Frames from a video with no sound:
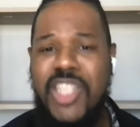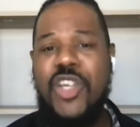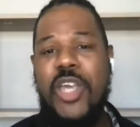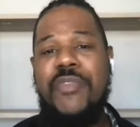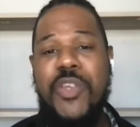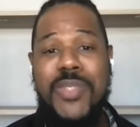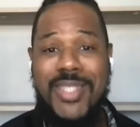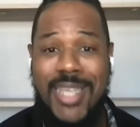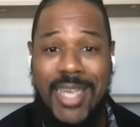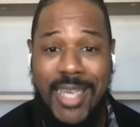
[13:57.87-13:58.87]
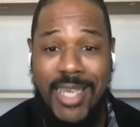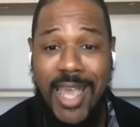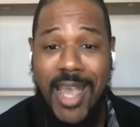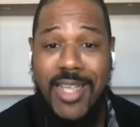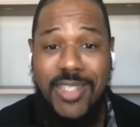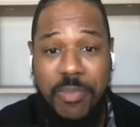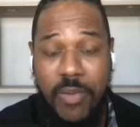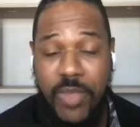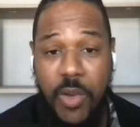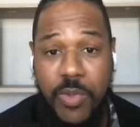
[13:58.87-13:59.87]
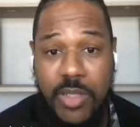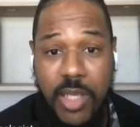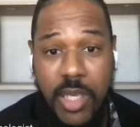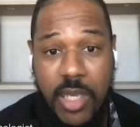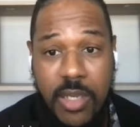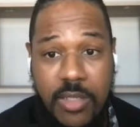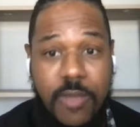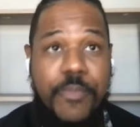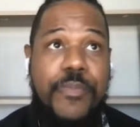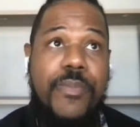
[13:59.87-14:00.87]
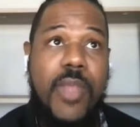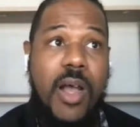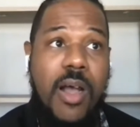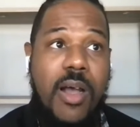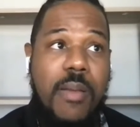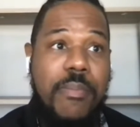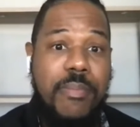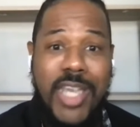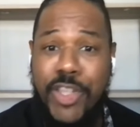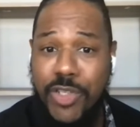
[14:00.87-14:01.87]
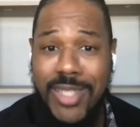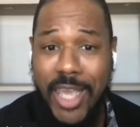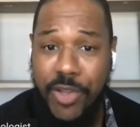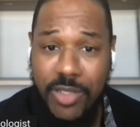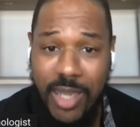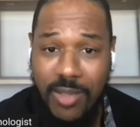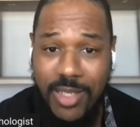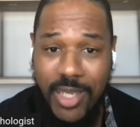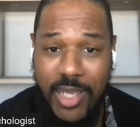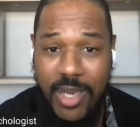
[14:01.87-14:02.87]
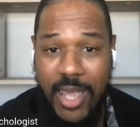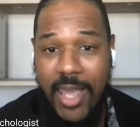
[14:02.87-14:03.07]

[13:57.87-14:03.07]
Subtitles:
And so if you see some of those things, either take your child to get